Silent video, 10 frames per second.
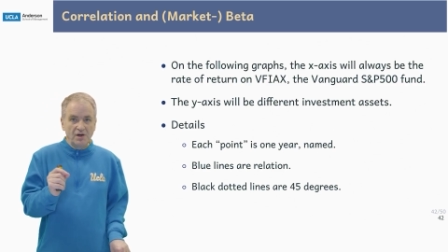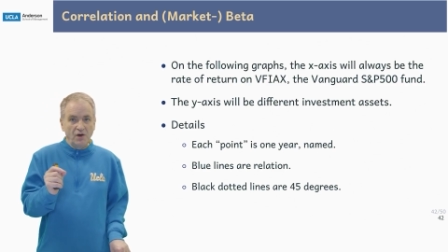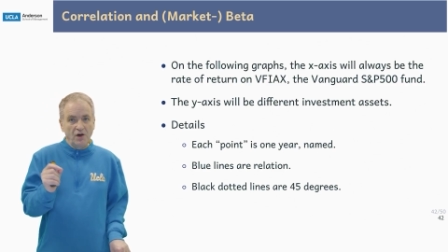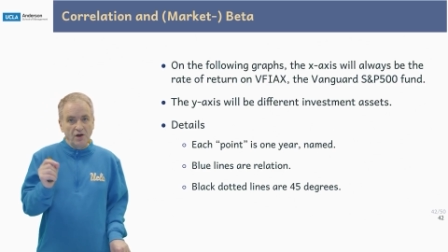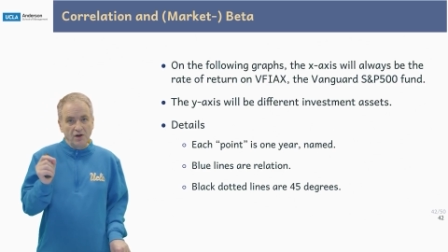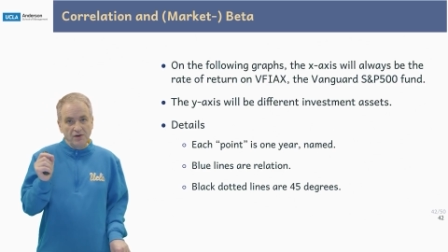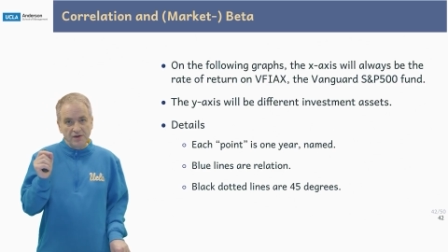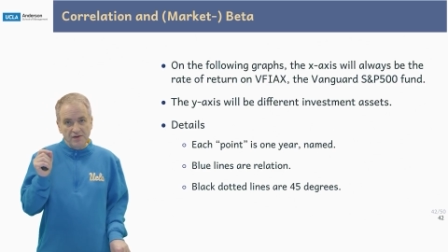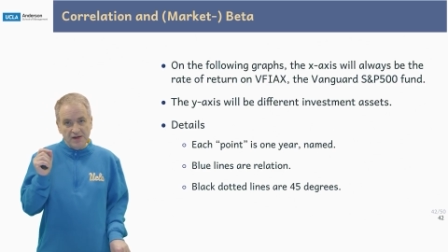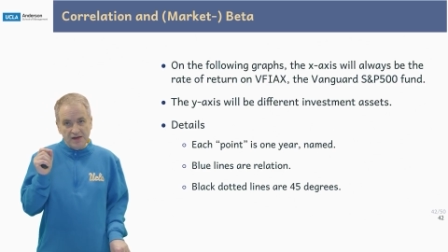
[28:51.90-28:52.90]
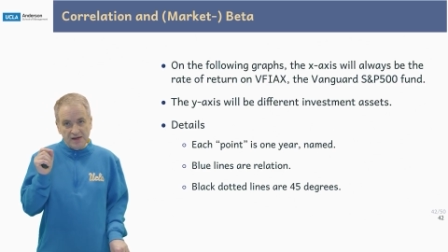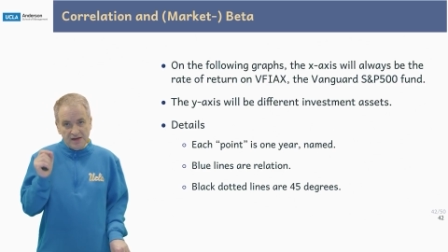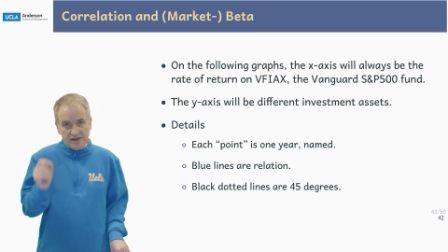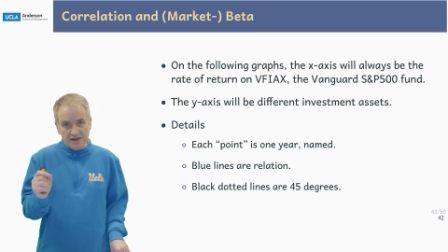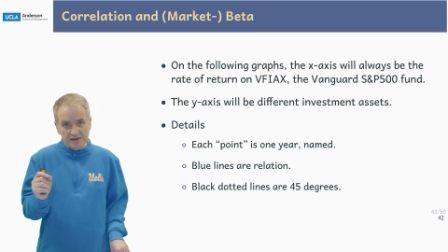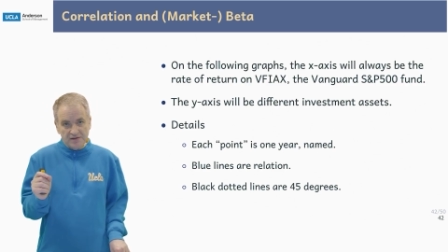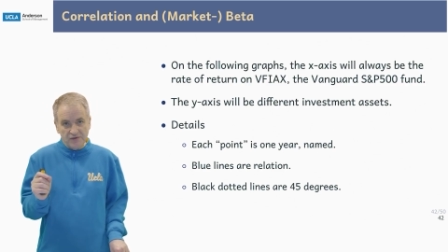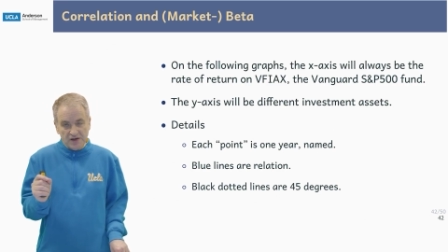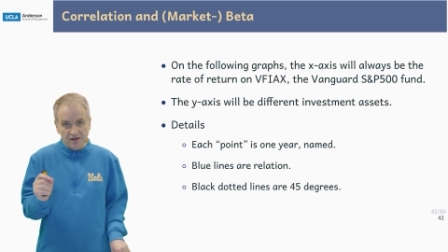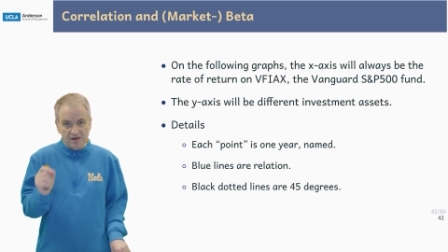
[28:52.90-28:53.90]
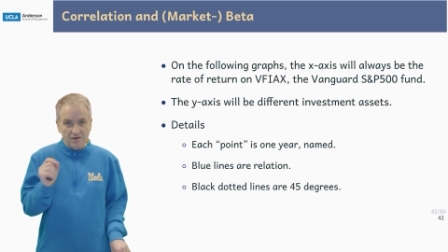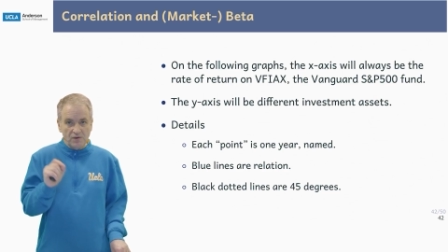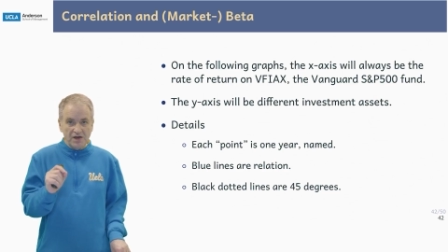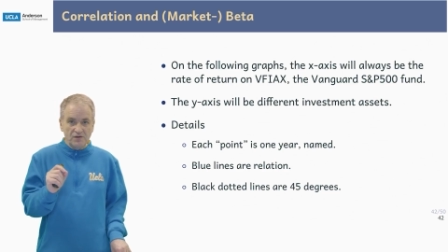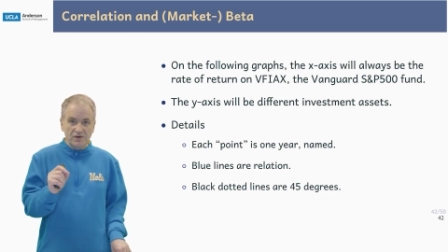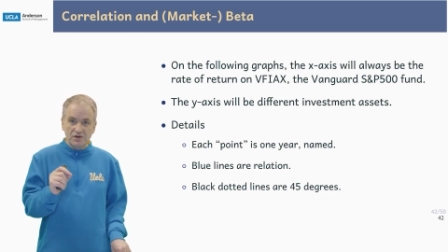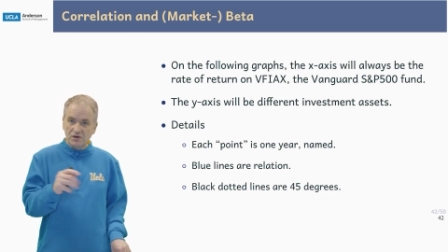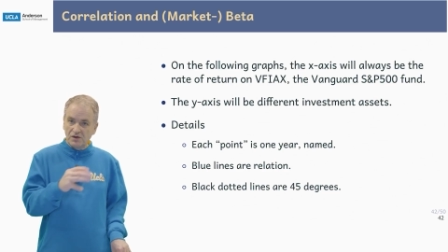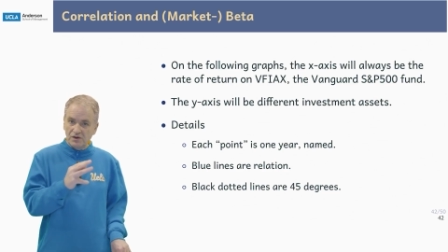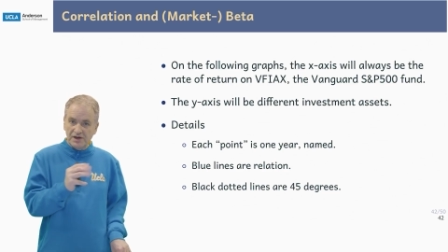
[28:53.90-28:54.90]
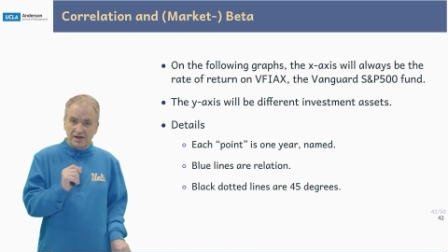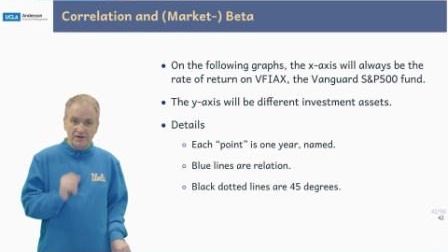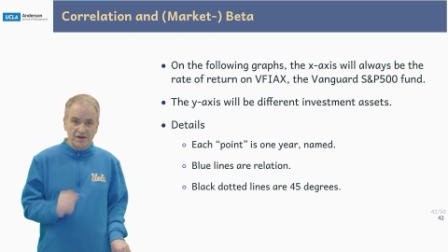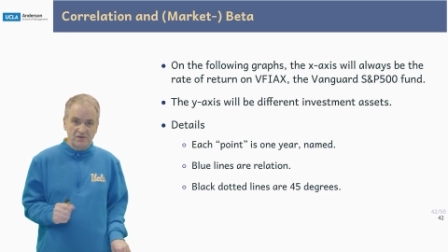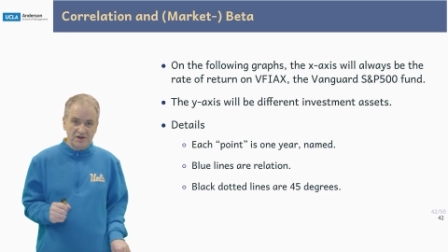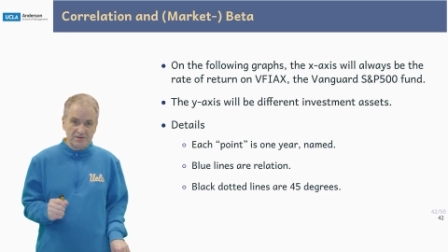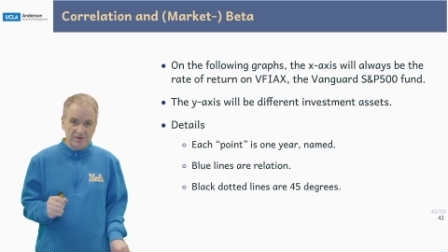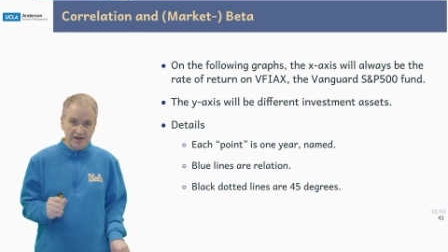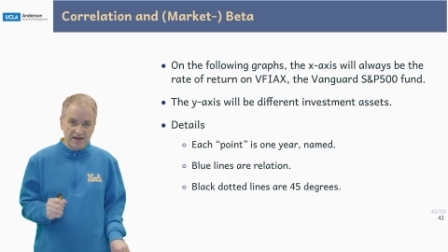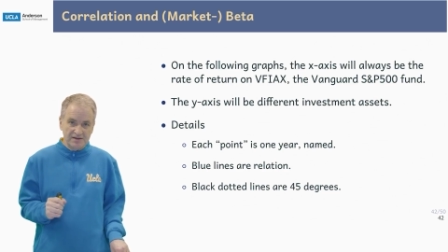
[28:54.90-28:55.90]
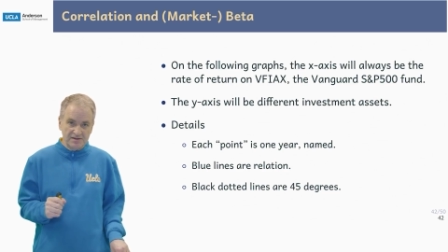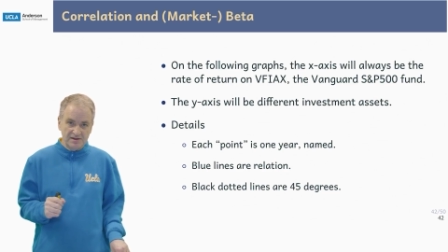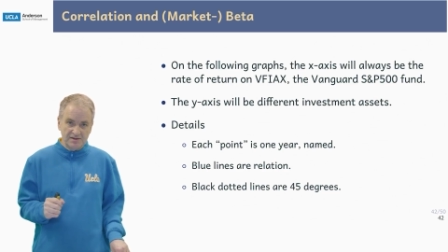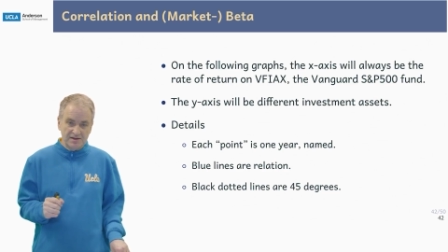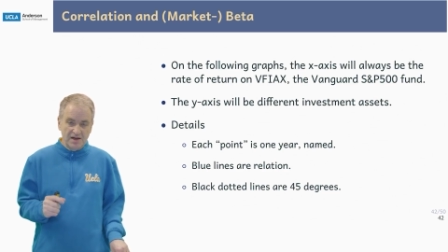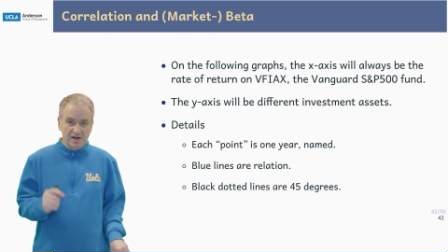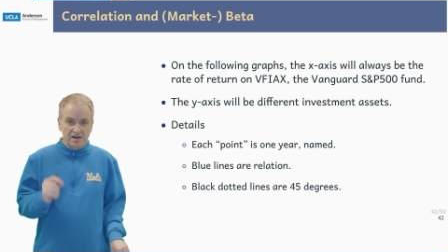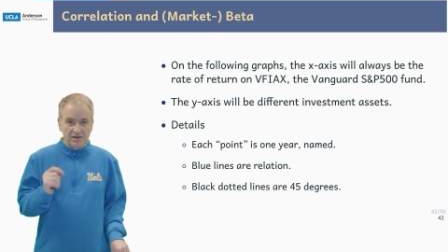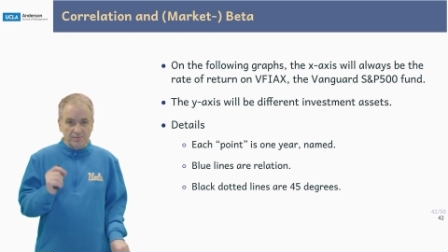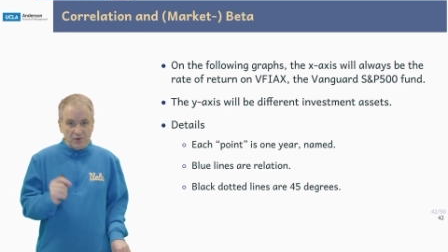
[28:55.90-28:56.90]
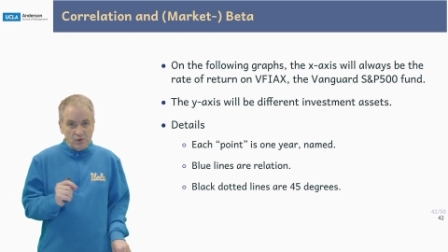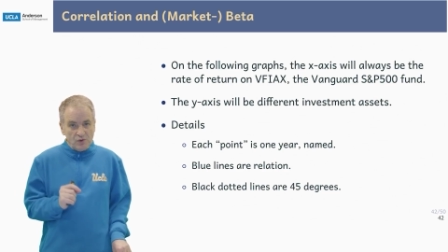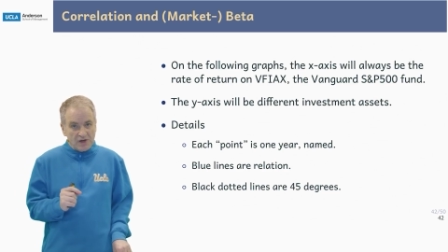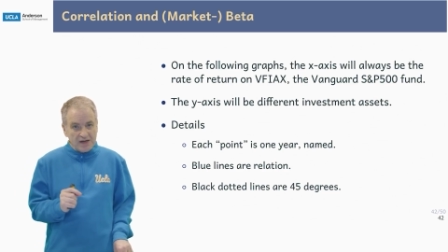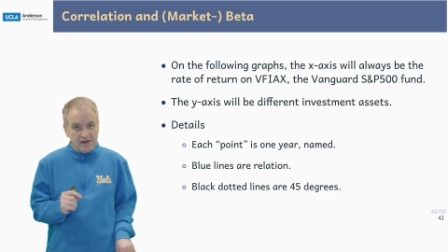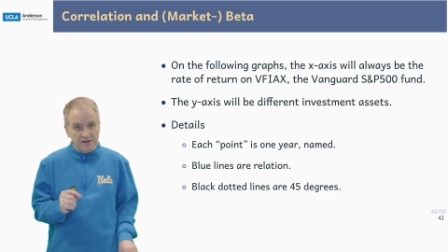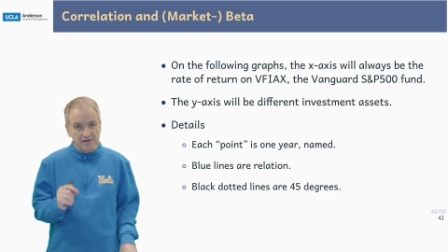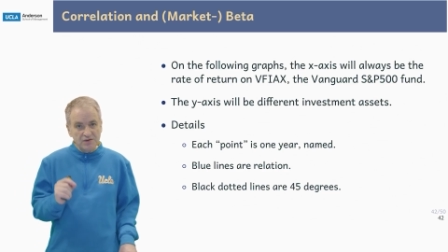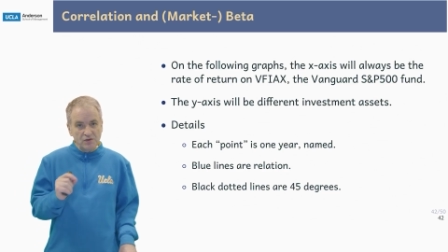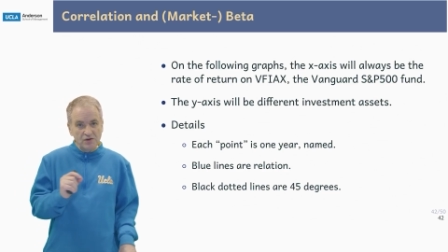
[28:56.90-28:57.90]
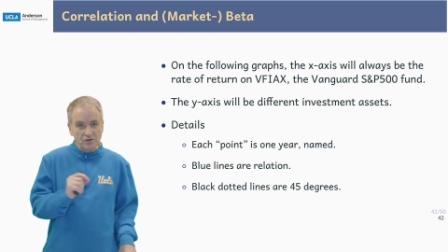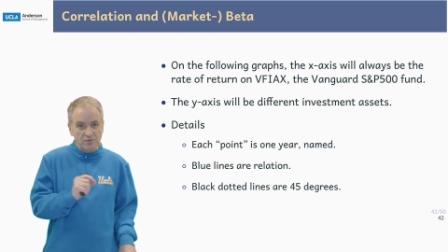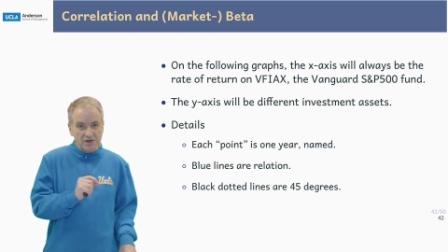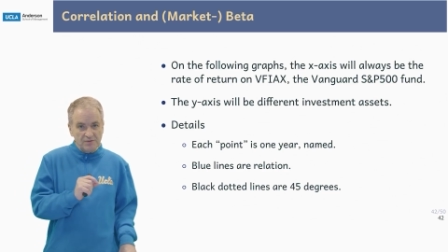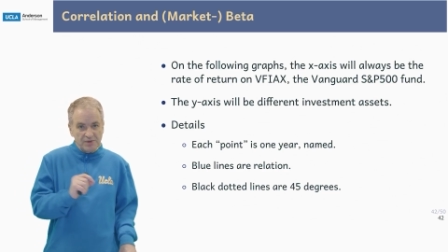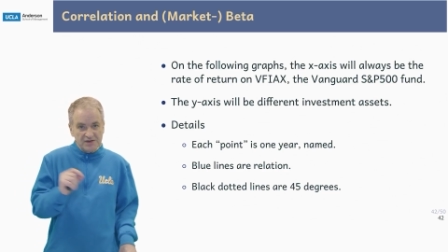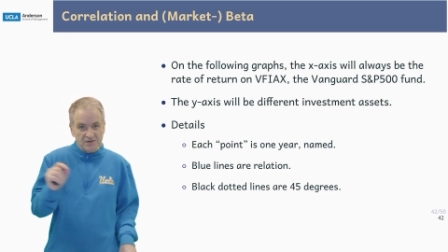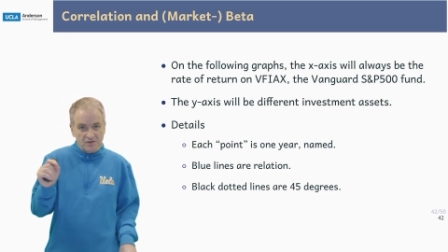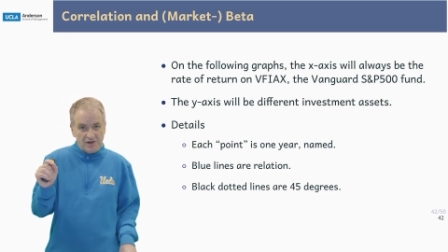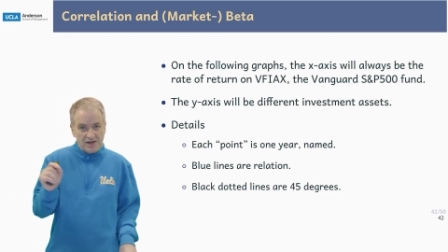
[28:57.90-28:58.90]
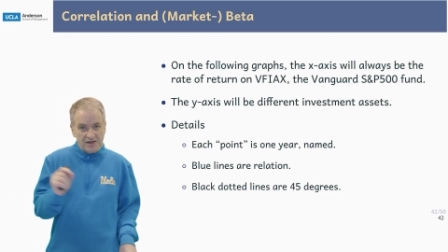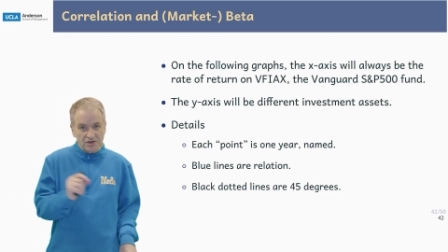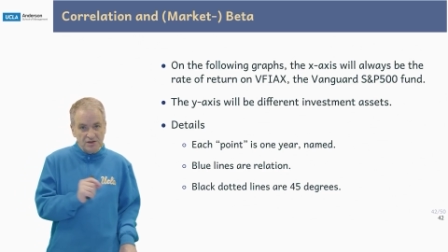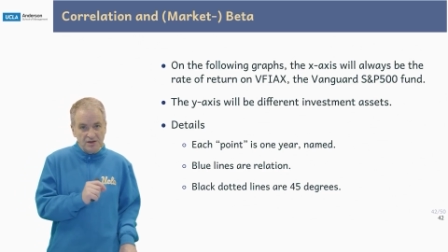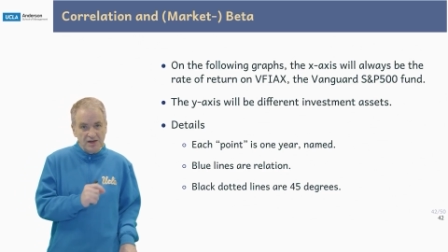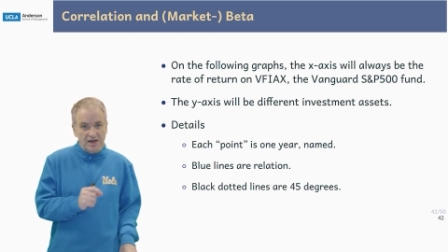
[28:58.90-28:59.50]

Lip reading: on the index fund and the rate of return on another investment assets. The blue line is going to be the best relation,